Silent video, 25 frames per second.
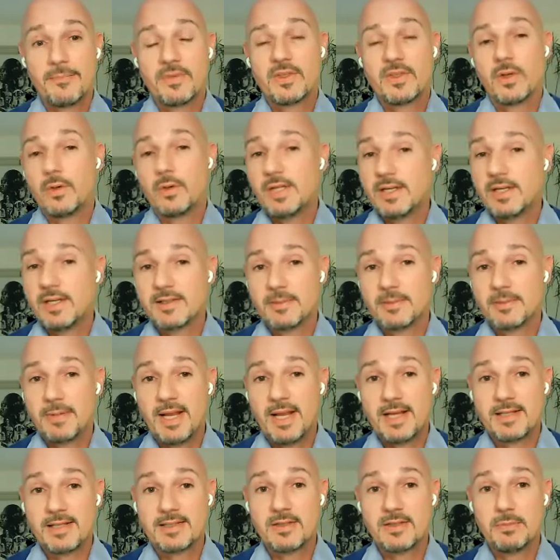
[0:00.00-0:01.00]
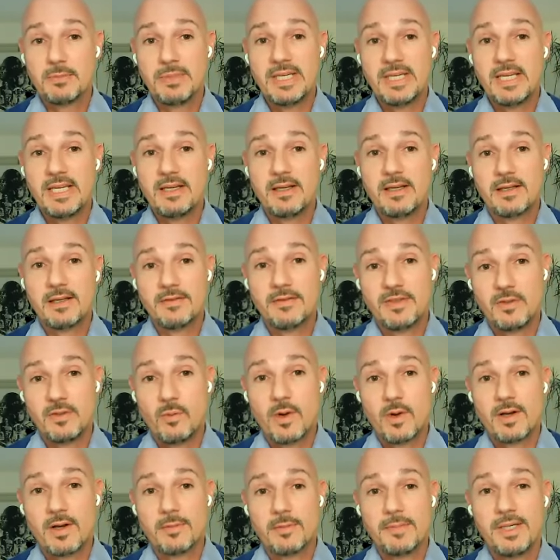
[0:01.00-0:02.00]
So here's a place to be if you
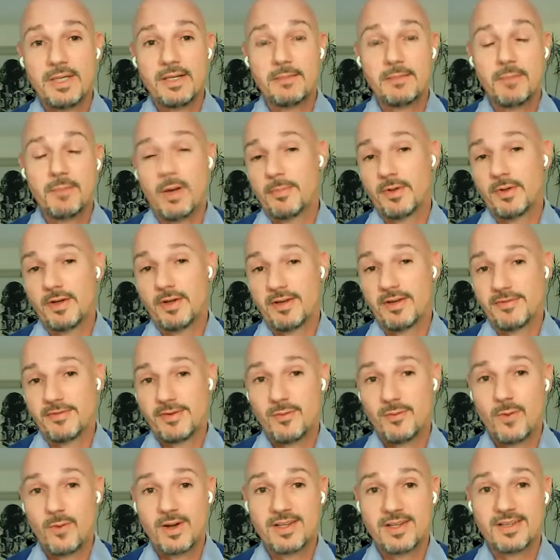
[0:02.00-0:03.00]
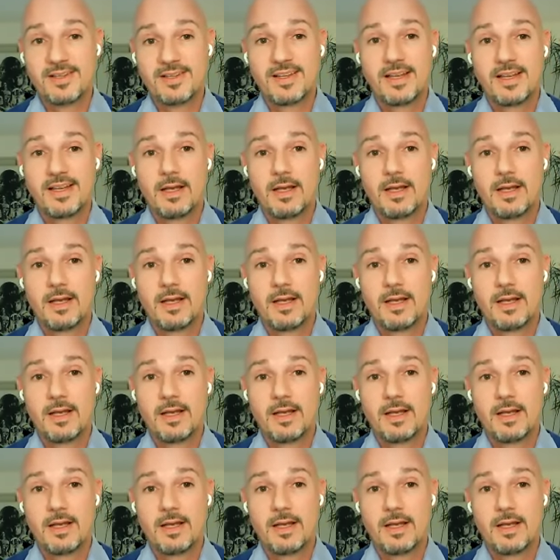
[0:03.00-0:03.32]
want to be popular, if you want to